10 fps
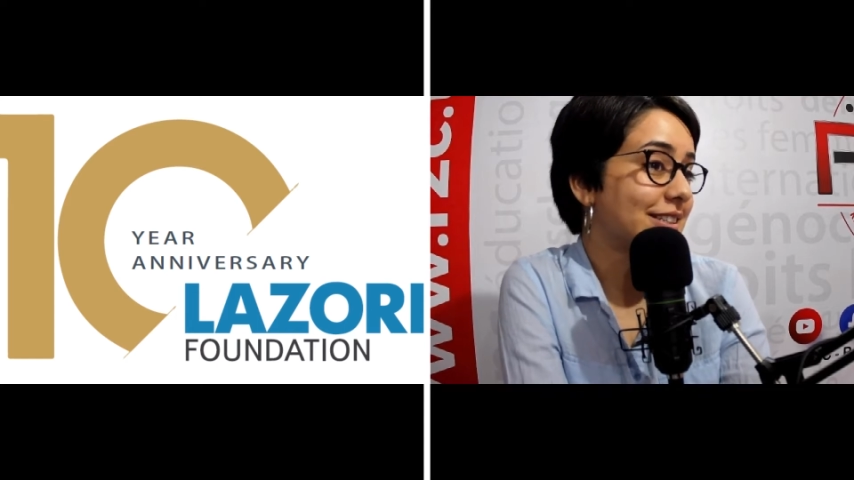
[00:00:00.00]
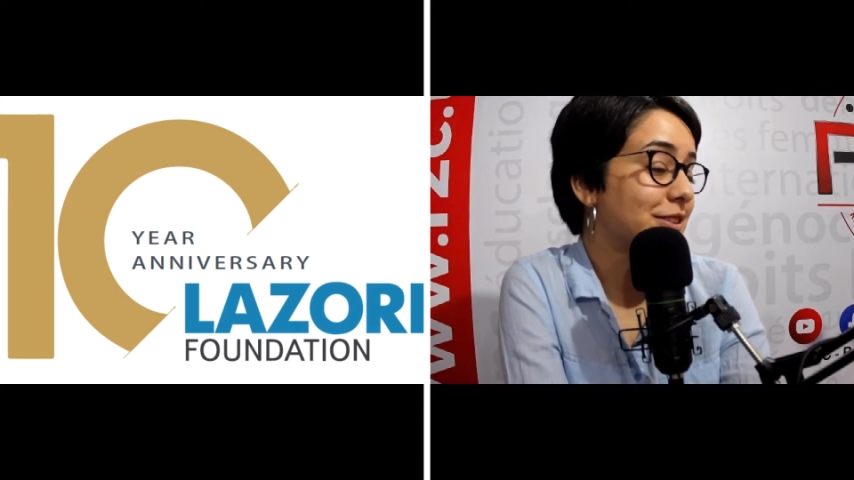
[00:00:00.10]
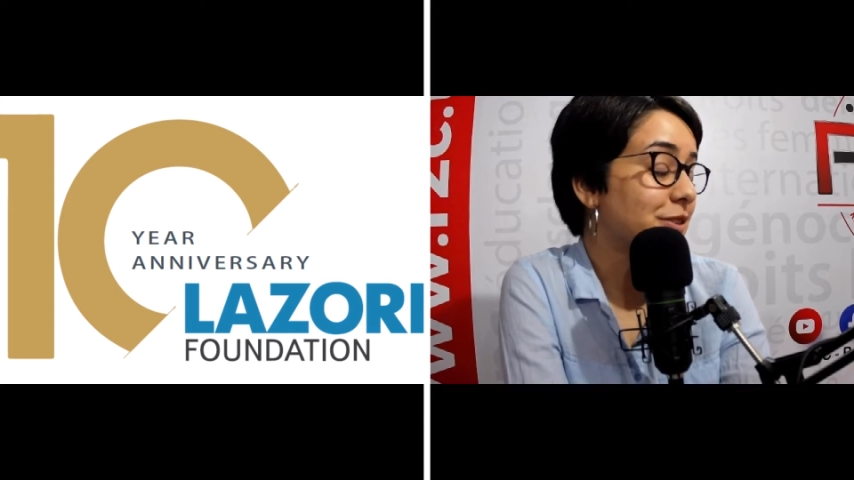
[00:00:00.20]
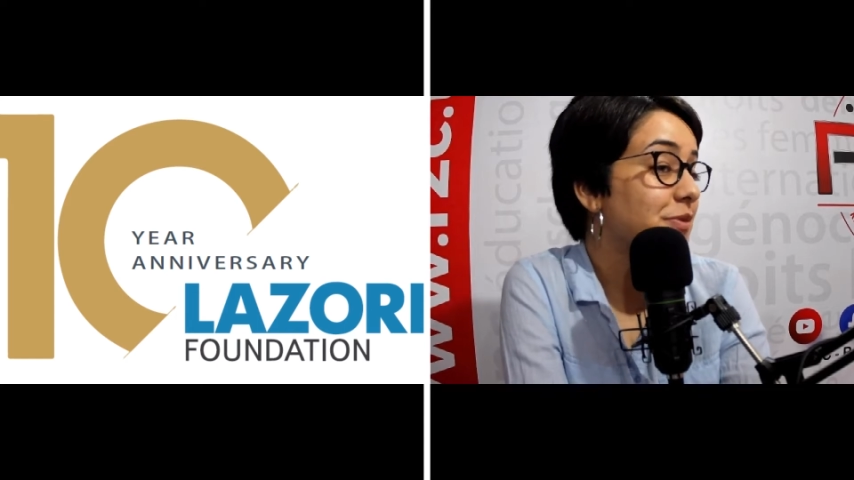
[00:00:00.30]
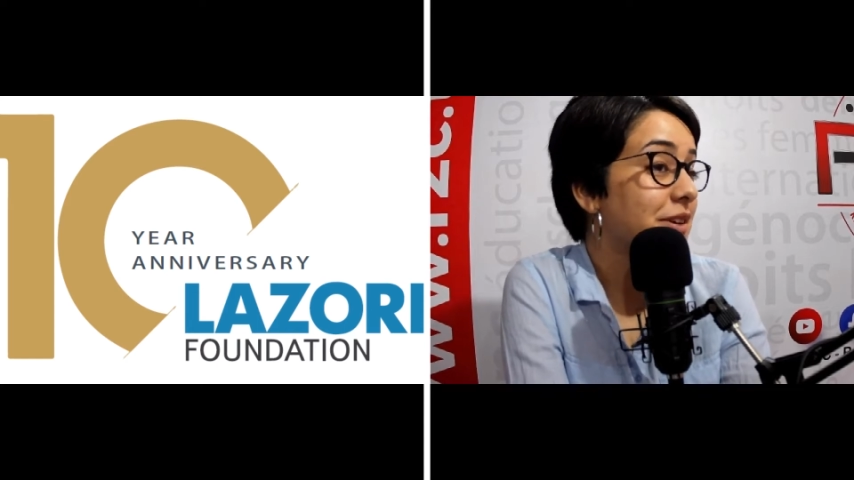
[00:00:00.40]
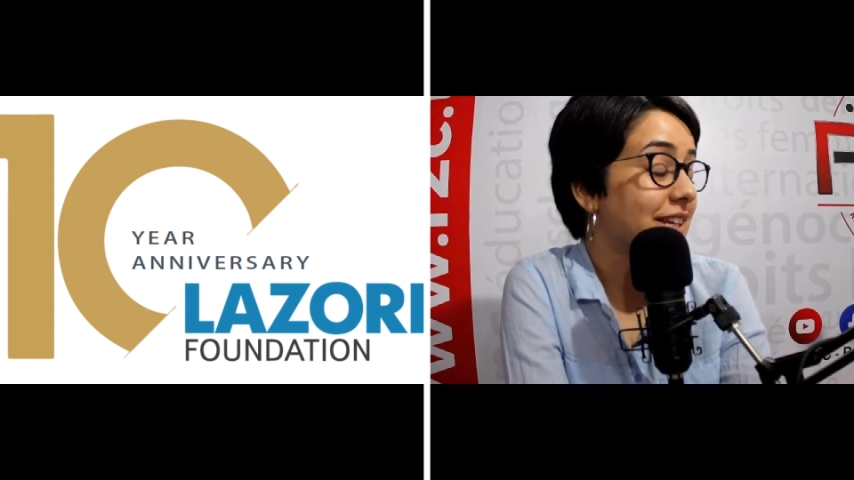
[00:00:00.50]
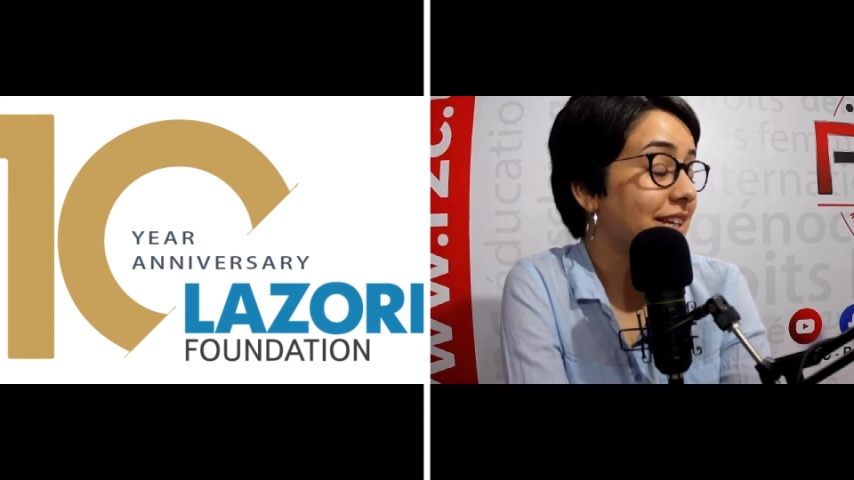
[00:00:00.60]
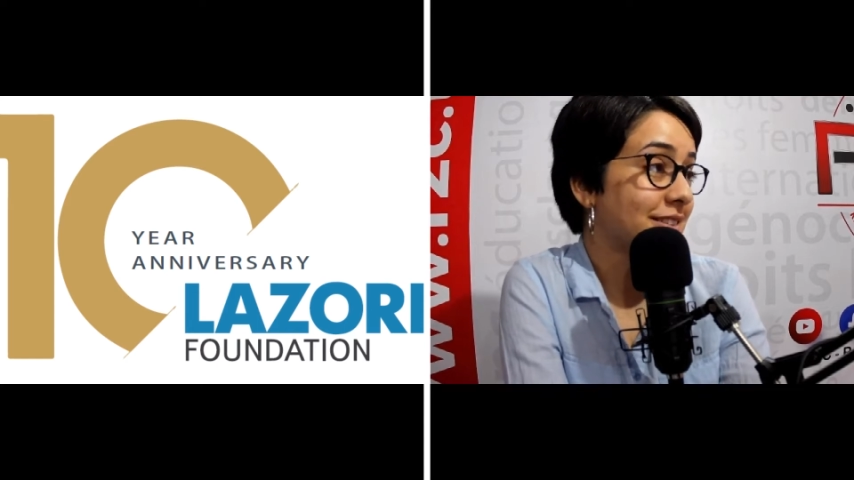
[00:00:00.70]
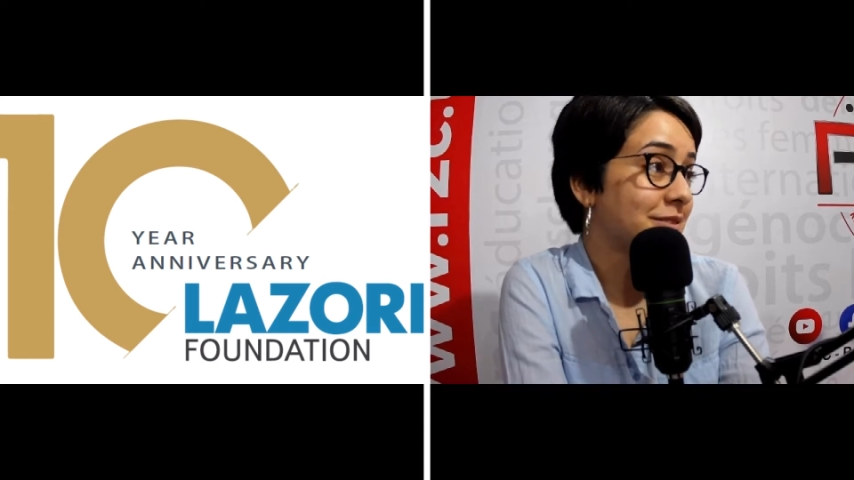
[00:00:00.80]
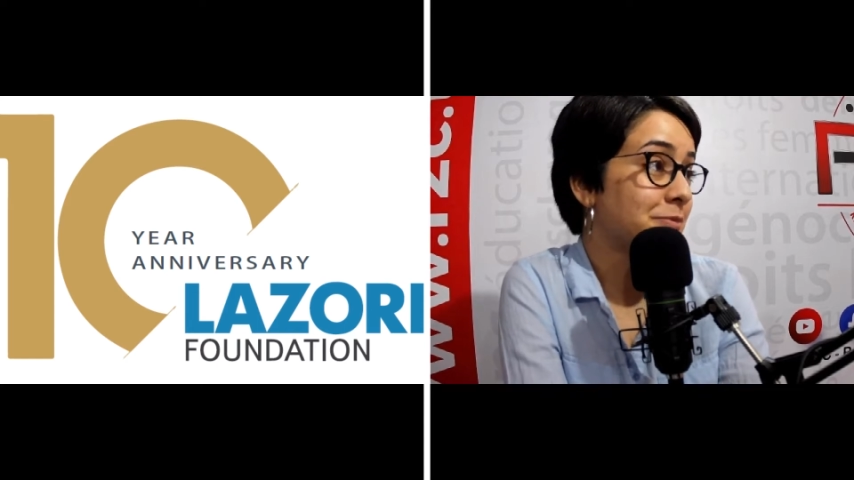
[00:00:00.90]
degree
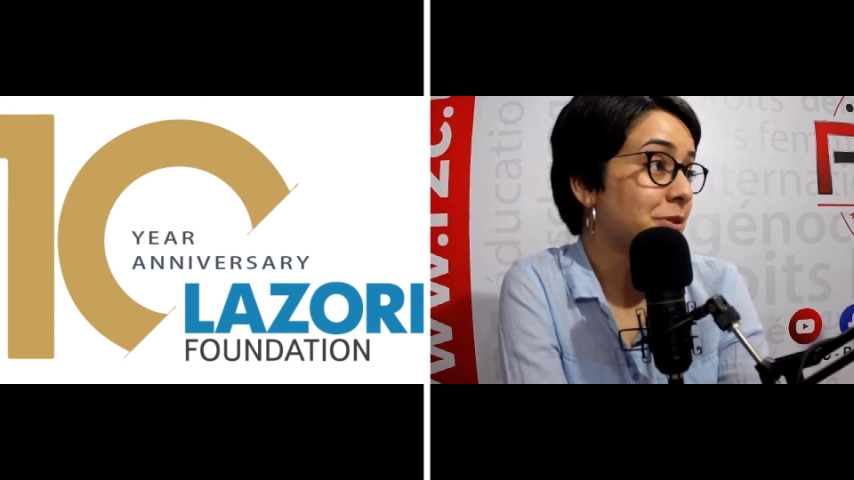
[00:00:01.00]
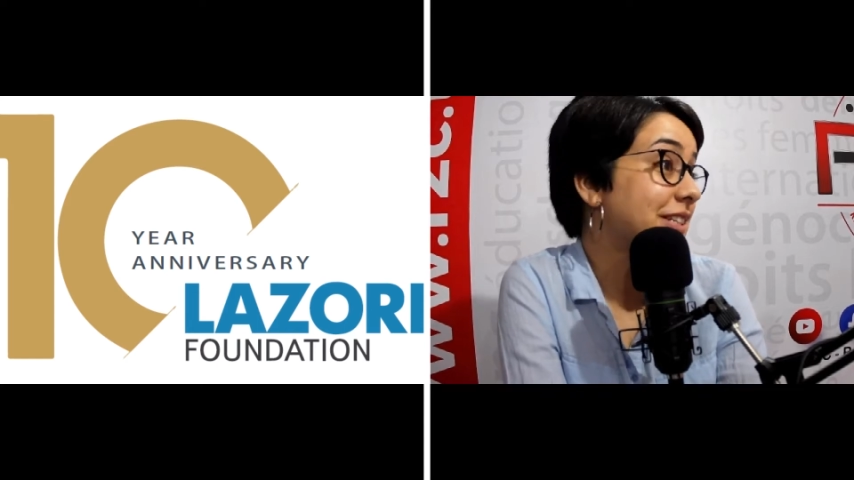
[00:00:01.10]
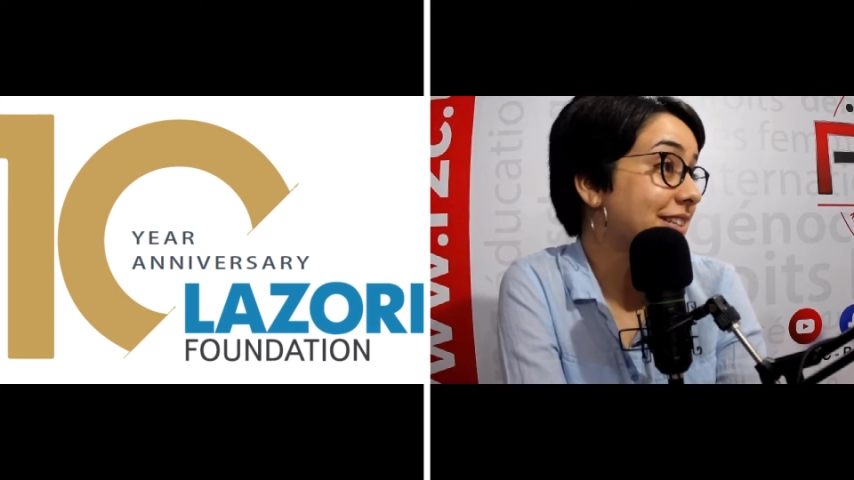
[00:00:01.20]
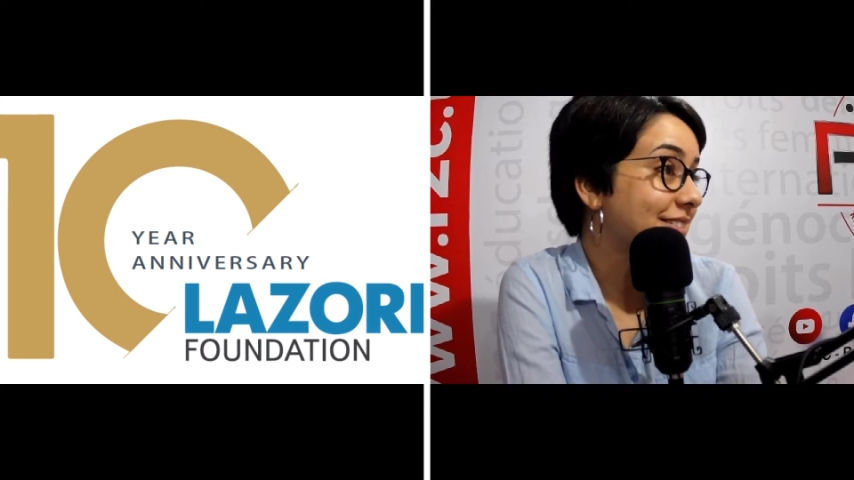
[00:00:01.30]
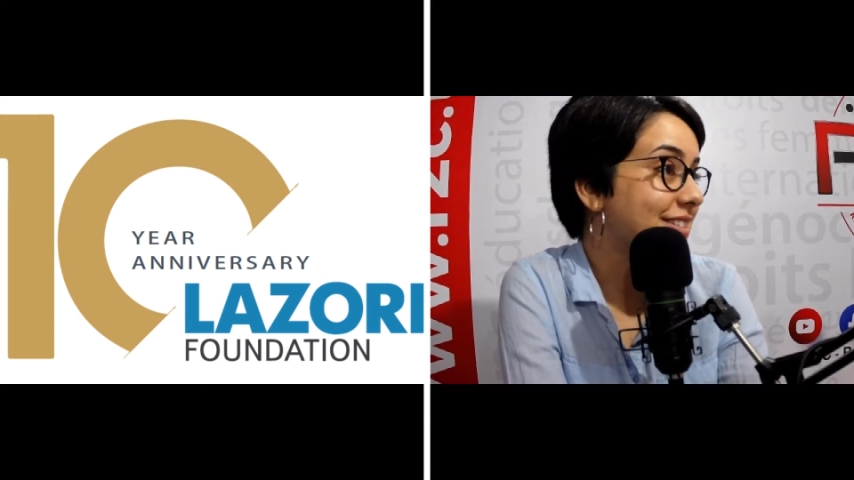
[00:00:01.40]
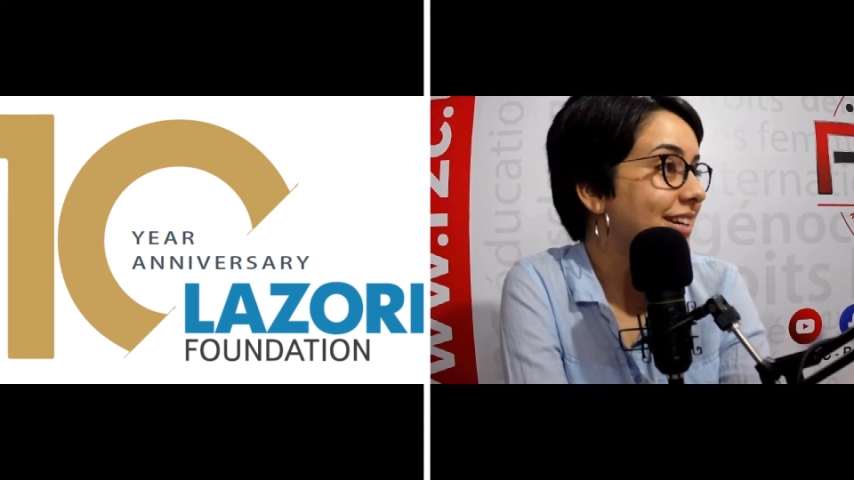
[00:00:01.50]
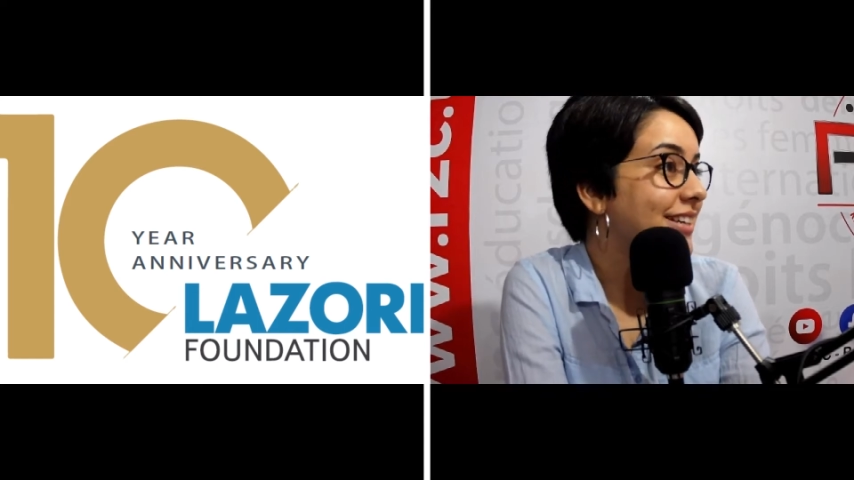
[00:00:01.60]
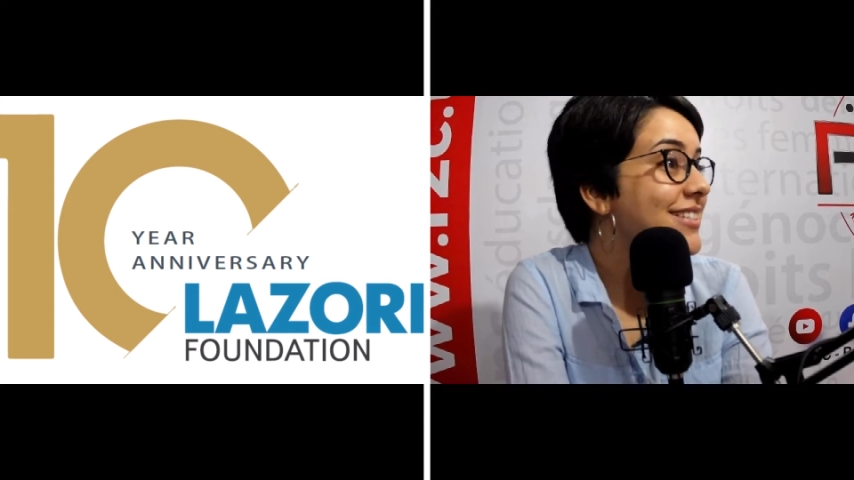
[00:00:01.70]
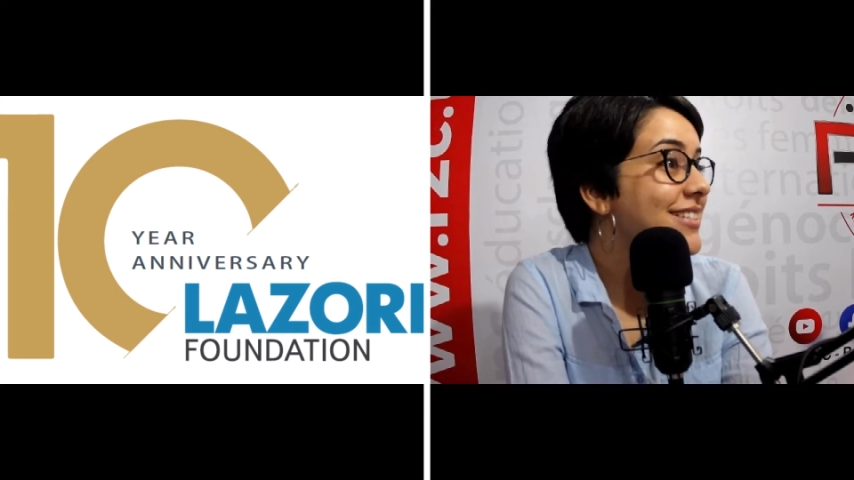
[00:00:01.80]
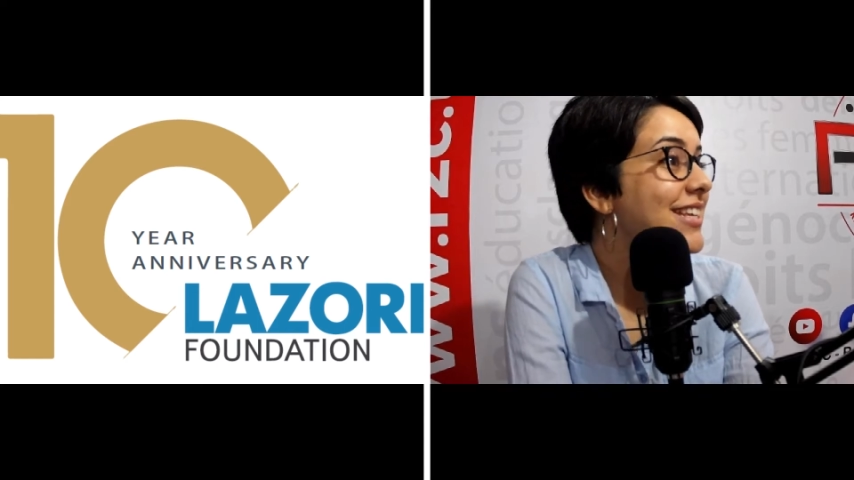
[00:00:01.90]
in political
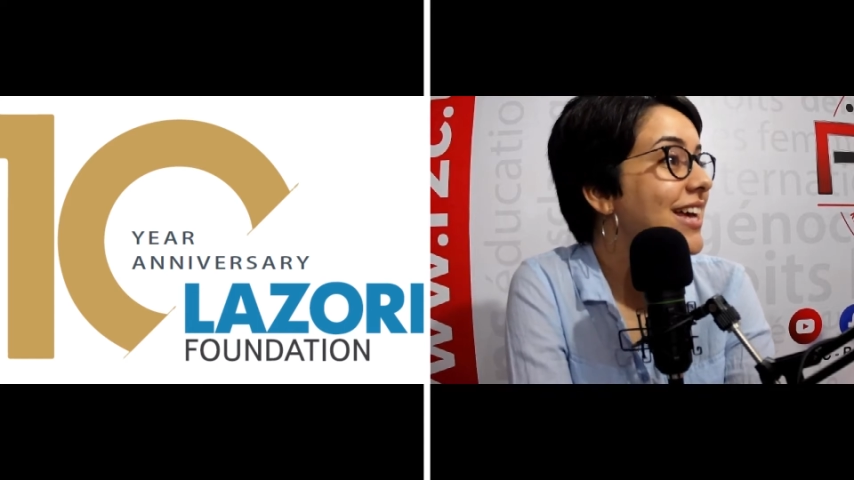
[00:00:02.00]
science.